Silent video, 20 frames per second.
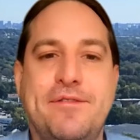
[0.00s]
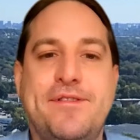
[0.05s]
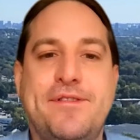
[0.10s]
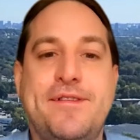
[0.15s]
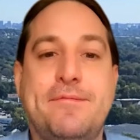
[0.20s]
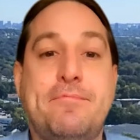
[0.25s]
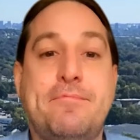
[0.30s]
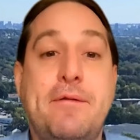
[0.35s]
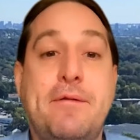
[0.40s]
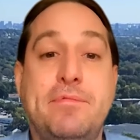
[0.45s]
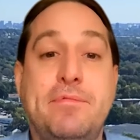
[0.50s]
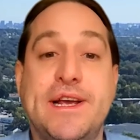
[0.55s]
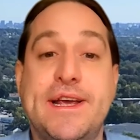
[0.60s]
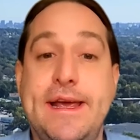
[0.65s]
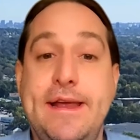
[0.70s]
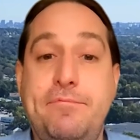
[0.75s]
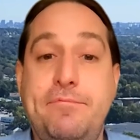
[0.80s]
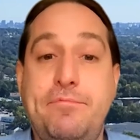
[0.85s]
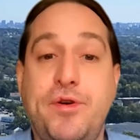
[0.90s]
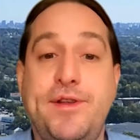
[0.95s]
announced a
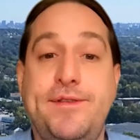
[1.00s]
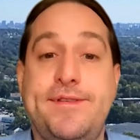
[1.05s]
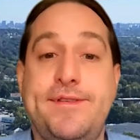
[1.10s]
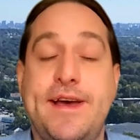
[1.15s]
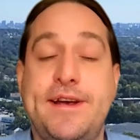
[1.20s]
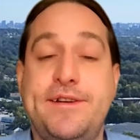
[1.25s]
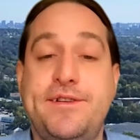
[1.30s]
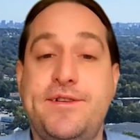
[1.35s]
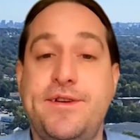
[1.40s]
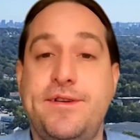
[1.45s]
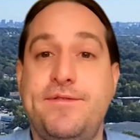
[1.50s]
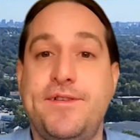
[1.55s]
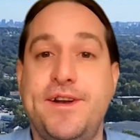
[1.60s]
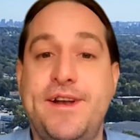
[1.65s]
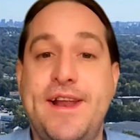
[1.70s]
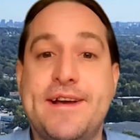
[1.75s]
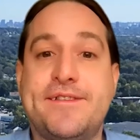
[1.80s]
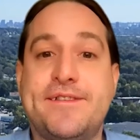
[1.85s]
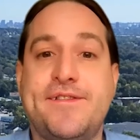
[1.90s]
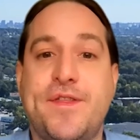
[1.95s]
public input session for
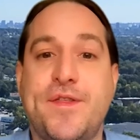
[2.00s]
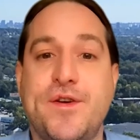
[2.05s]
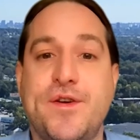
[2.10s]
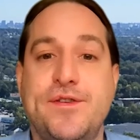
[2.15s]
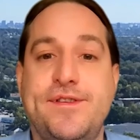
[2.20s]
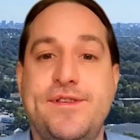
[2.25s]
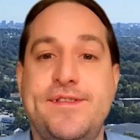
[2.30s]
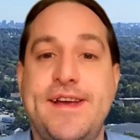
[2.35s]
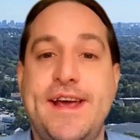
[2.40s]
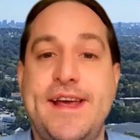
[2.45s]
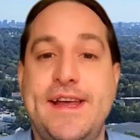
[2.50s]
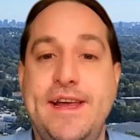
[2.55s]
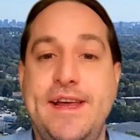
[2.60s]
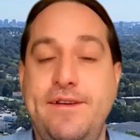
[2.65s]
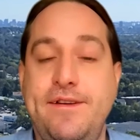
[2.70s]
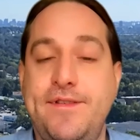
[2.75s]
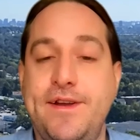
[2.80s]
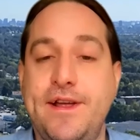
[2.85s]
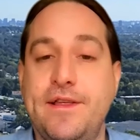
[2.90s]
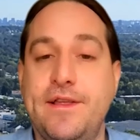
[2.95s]
next Thursday
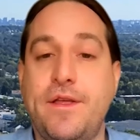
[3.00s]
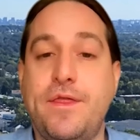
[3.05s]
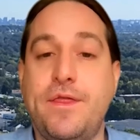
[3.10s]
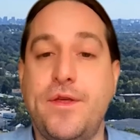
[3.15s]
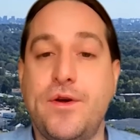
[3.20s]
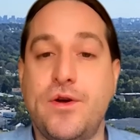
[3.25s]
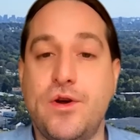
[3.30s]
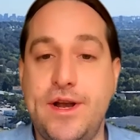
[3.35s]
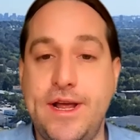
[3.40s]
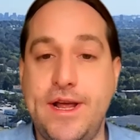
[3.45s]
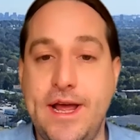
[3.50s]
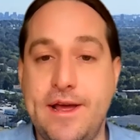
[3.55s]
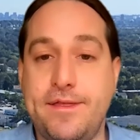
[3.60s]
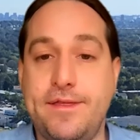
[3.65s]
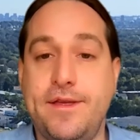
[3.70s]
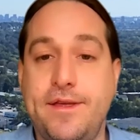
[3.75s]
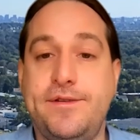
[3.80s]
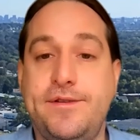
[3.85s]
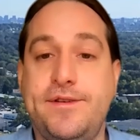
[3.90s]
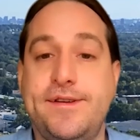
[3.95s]
evening, the
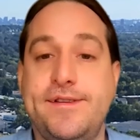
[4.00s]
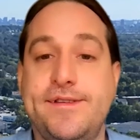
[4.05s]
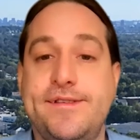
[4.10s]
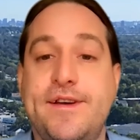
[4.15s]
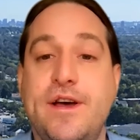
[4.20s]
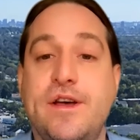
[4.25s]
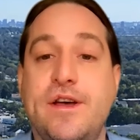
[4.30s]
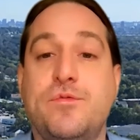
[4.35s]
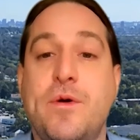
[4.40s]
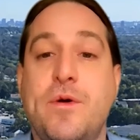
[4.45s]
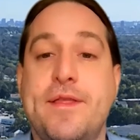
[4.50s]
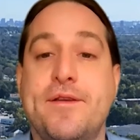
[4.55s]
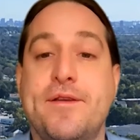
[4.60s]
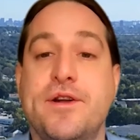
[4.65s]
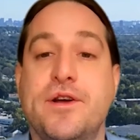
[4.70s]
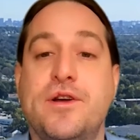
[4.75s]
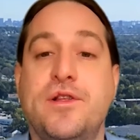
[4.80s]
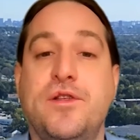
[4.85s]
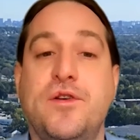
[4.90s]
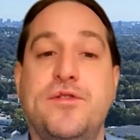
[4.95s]
30th, to discuss
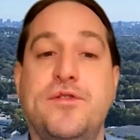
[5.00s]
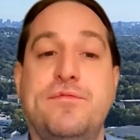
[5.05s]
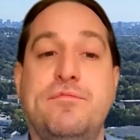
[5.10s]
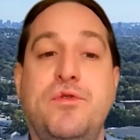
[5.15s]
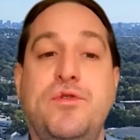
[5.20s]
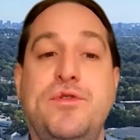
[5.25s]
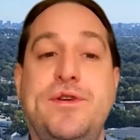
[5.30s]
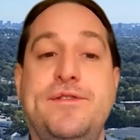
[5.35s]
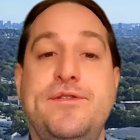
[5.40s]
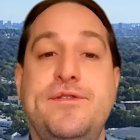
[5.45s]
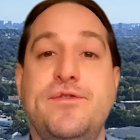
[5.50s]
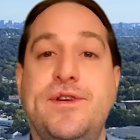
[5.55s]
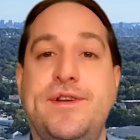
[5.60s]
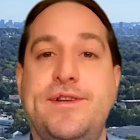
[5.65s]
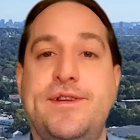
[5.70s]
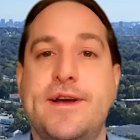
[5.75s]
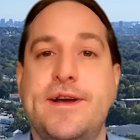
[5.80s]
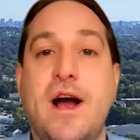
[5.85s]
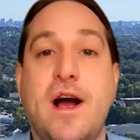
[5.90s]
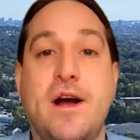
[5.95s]
whether to close Moody
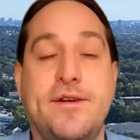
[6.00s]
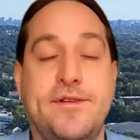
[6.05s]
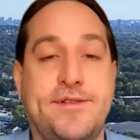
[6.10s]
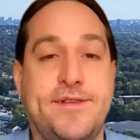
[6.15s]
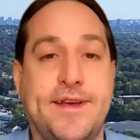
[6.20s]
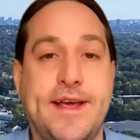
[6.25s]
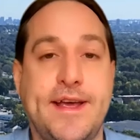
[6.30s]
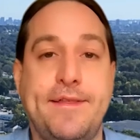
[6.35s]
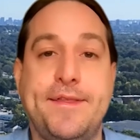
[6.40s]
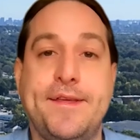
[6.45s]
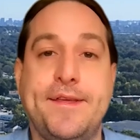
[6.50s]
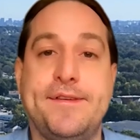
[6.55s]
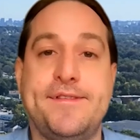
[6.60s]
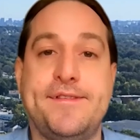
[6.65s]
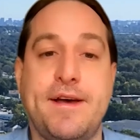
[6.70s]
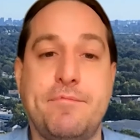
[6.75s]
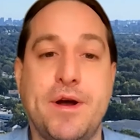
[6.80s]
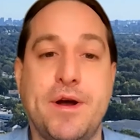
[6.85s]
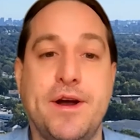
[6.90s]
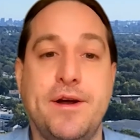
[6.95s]
Street to cars again this
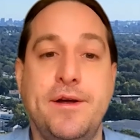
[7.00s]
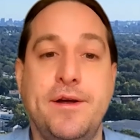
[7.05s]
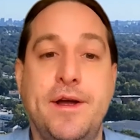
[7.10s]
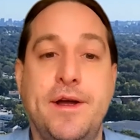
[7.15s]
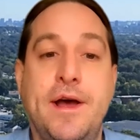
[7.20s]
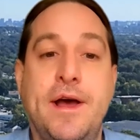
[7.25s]
summer.